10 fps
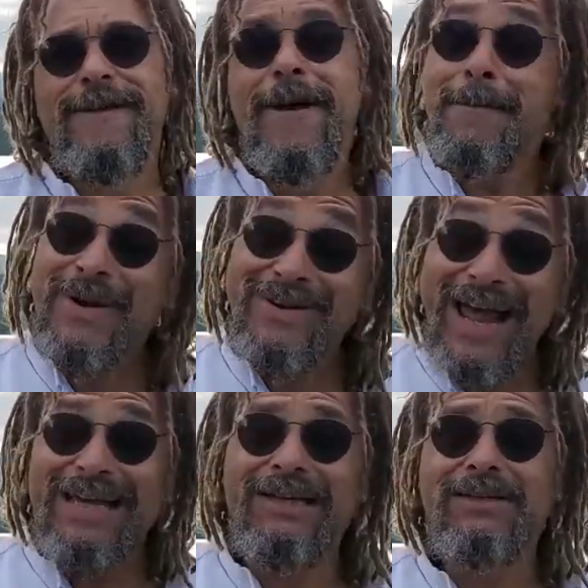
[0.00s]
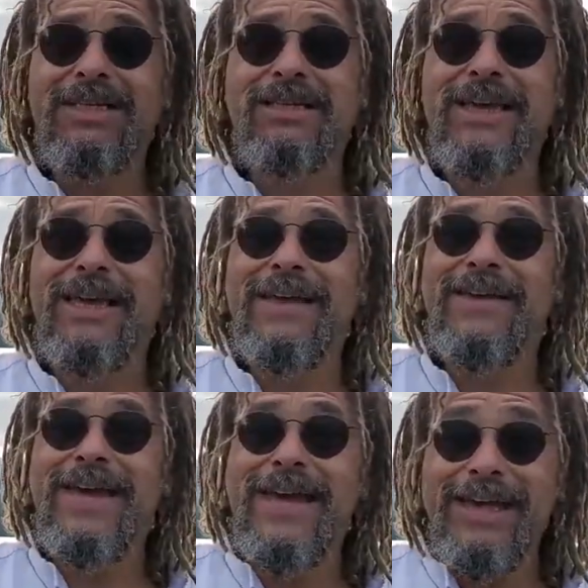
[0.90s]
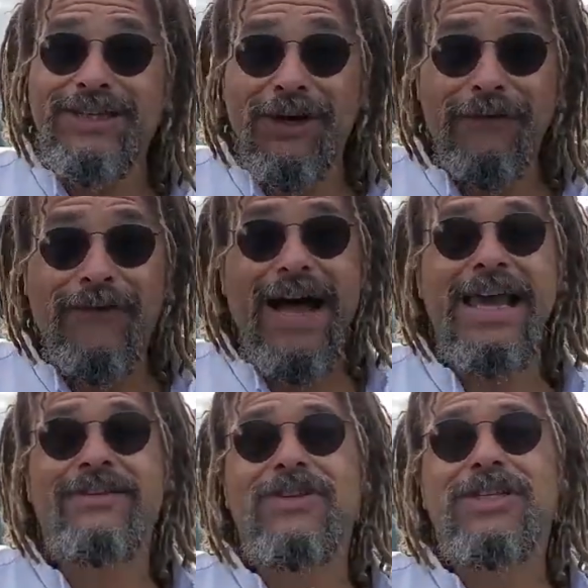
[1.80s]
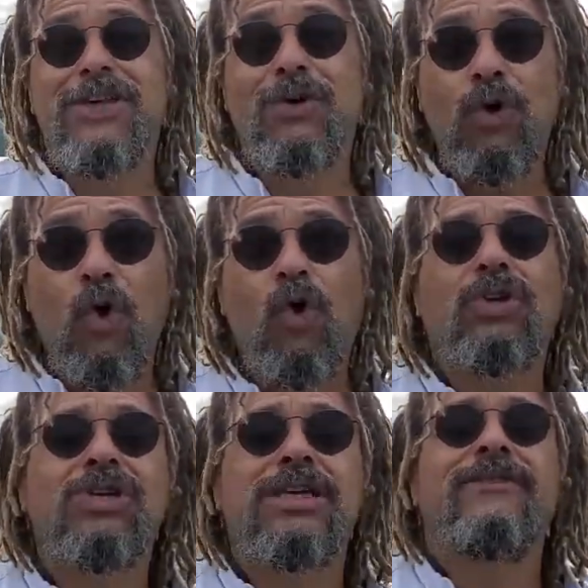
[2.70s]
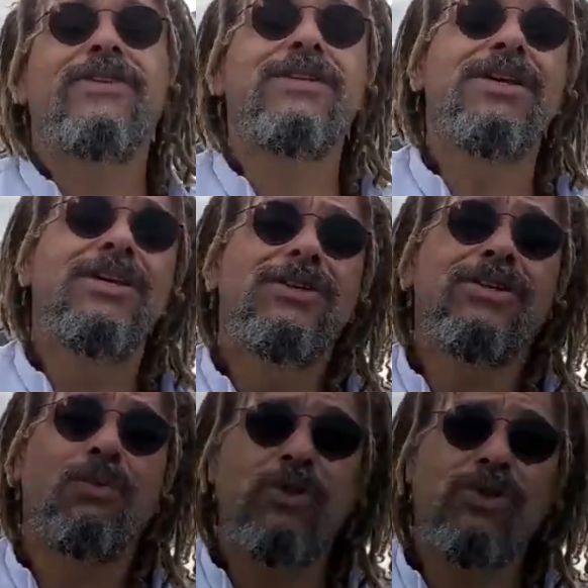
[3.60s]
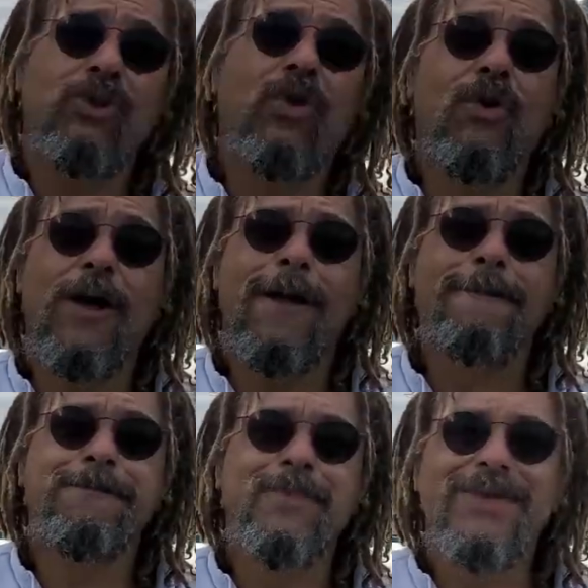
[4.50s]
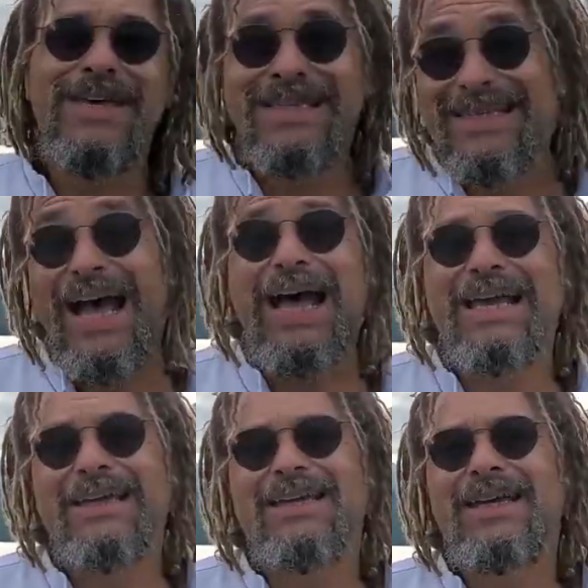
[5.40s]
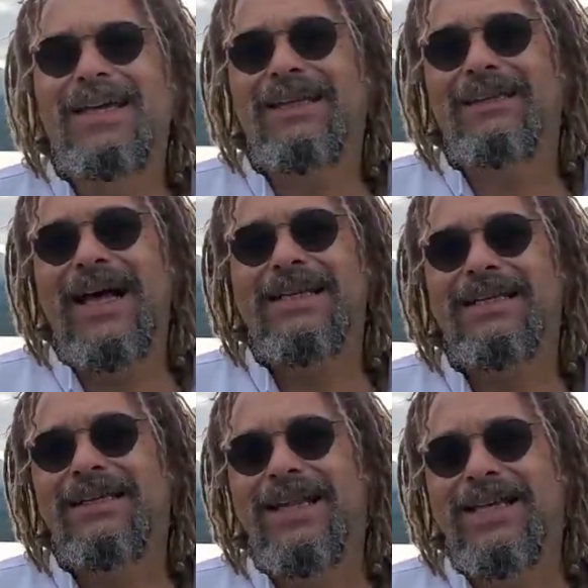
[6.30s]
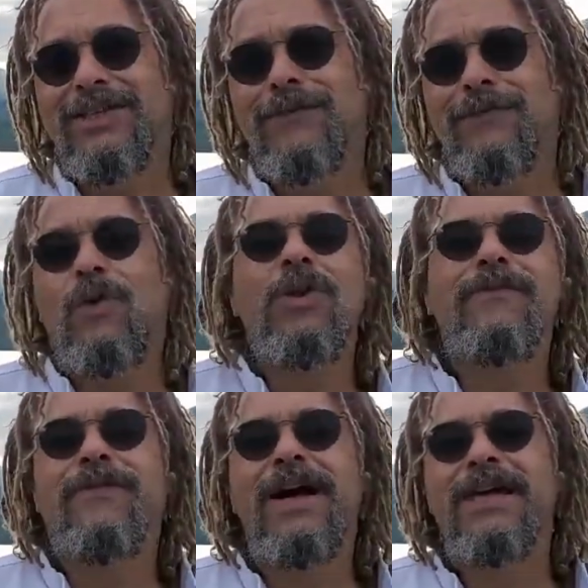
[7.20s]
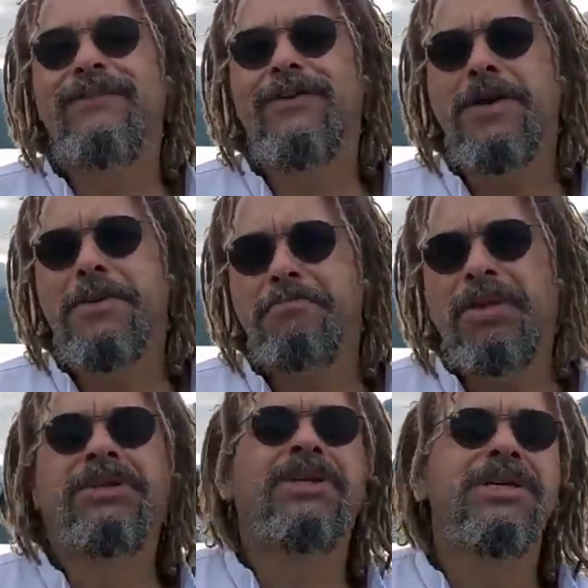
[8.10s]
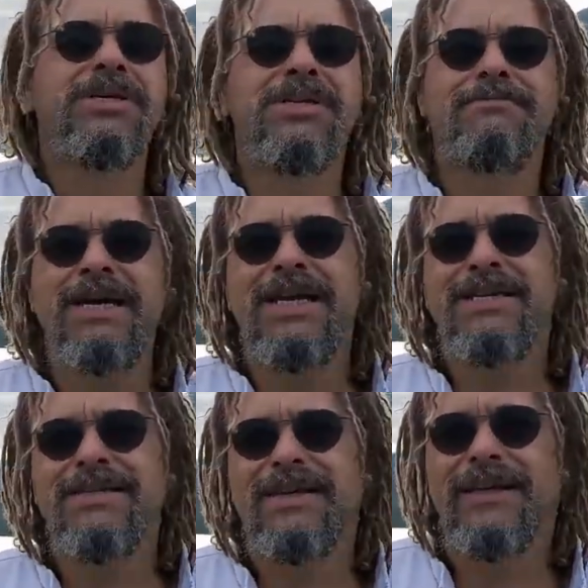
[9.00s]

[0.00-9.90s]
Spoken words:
Miraculously, he survives until the order's given to withdraw. The attack had lasted less than 45 murderous minutes.